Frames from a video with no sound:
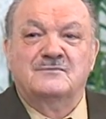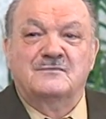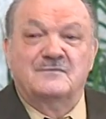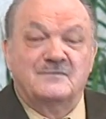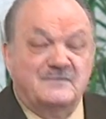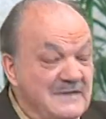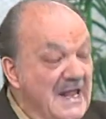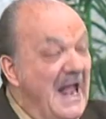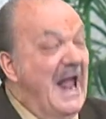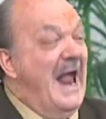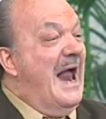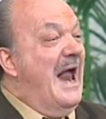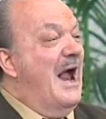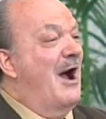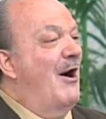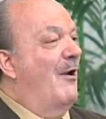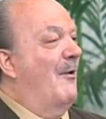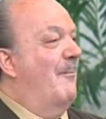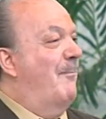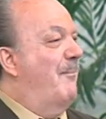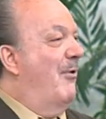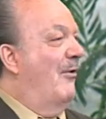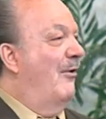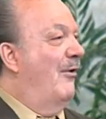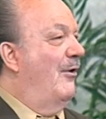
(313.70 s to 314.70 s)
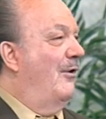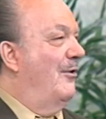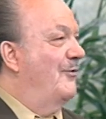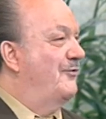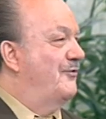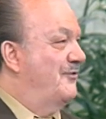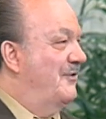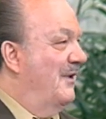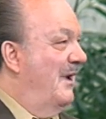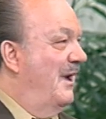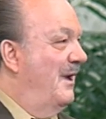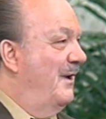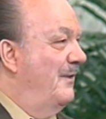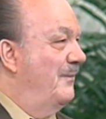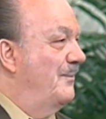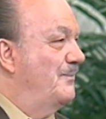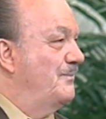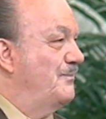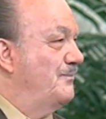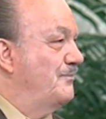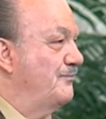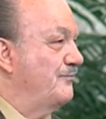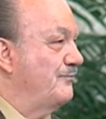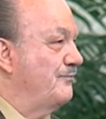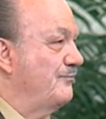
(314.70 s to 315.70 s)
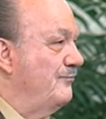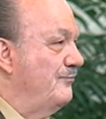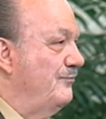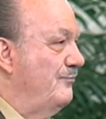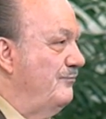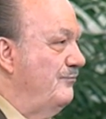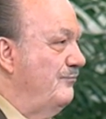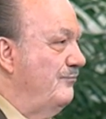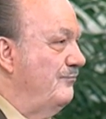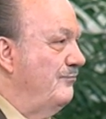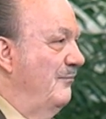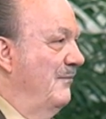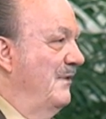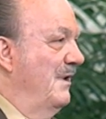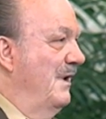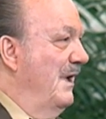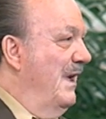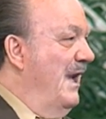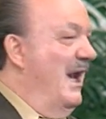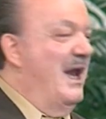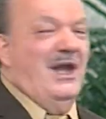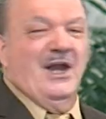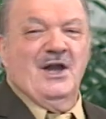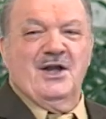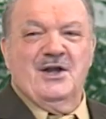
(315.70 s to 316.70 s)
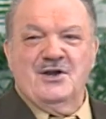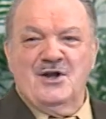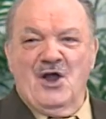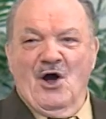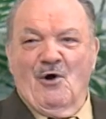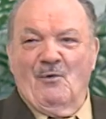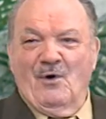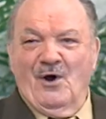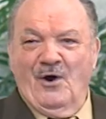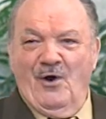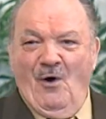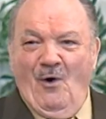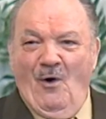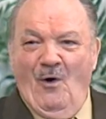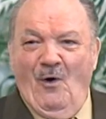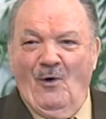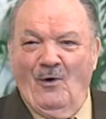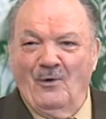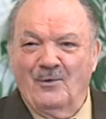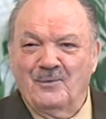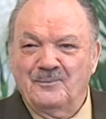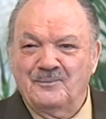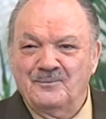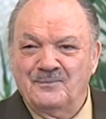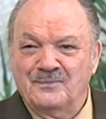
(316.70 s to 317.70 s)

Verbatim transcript: Now, Paul said, he didn't know it all.